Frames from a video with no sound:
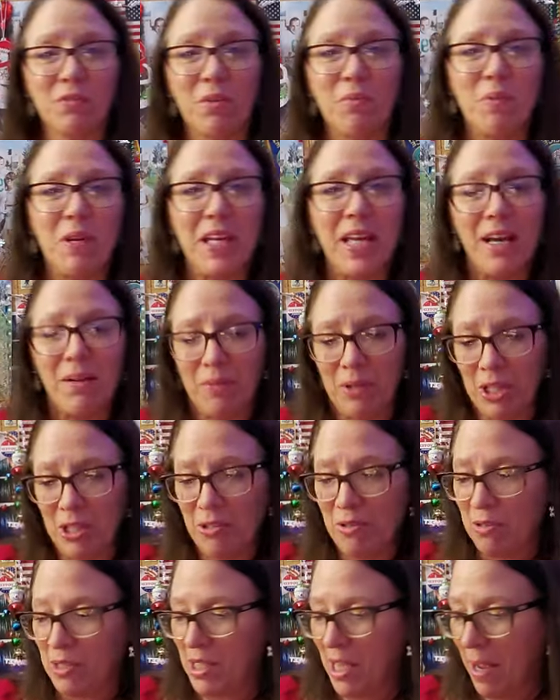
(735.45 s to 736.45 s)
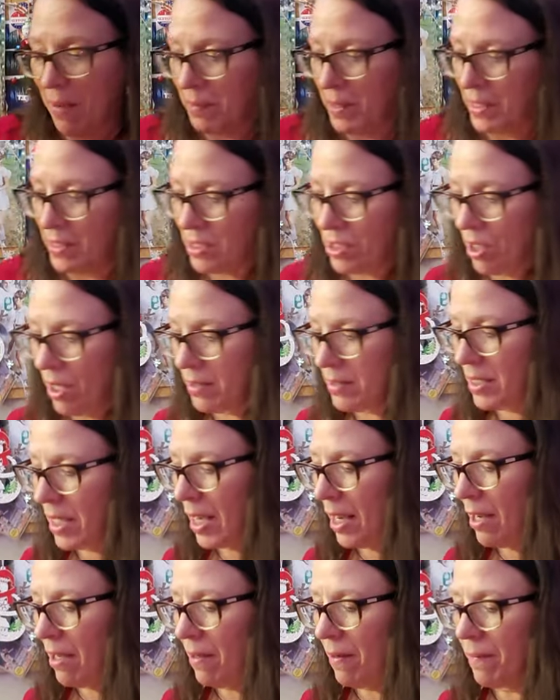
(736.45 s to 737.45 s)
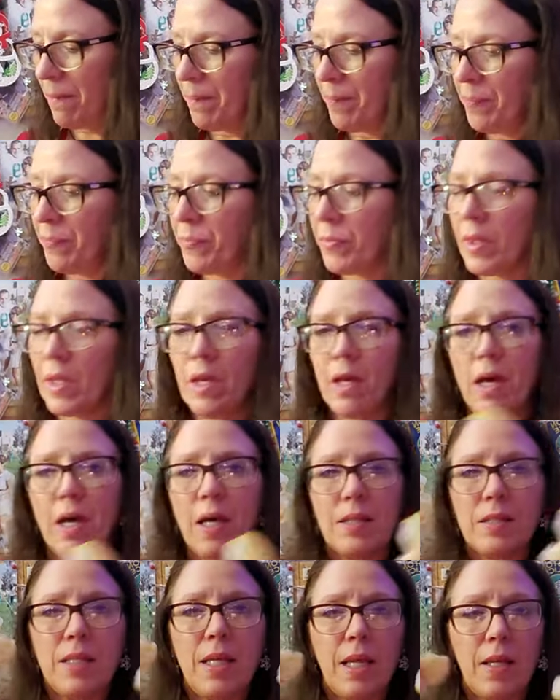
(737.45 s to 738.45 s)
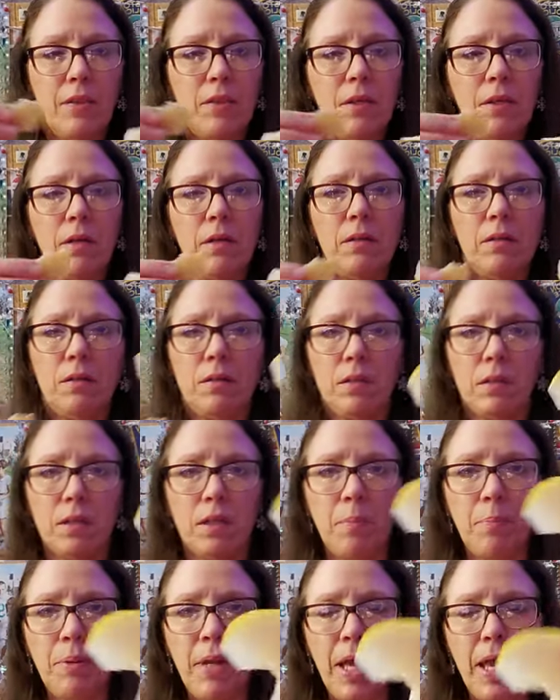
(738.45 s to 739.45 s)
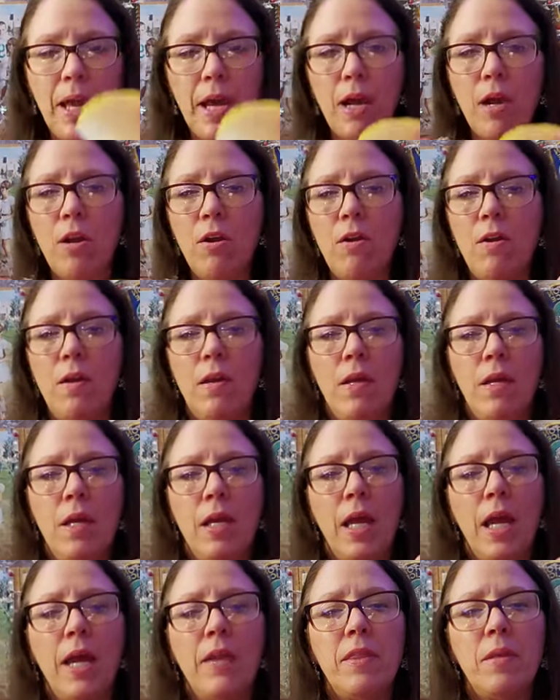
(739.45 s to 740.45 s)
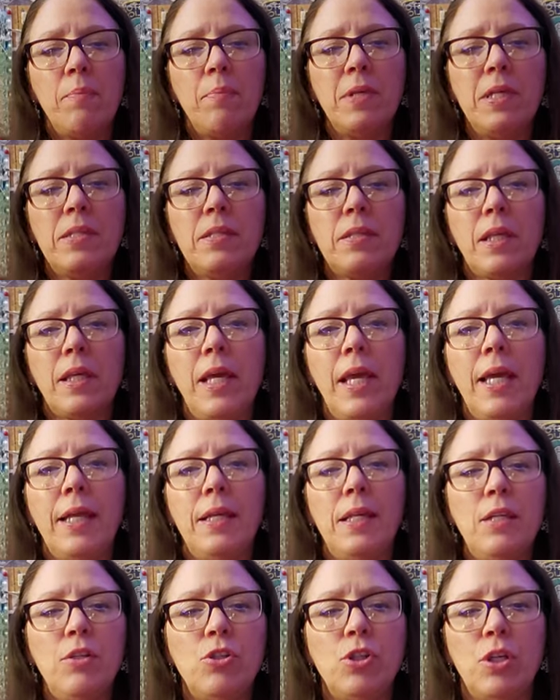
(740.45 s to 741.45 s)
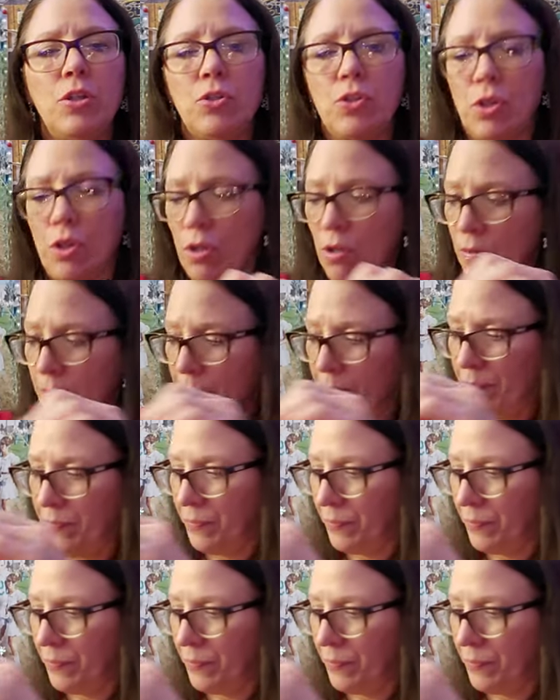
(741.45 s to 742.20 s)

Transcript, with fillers: for me, I'm going to use that piece. So I'll take, I'll take the the pear and the piece of candy ginger,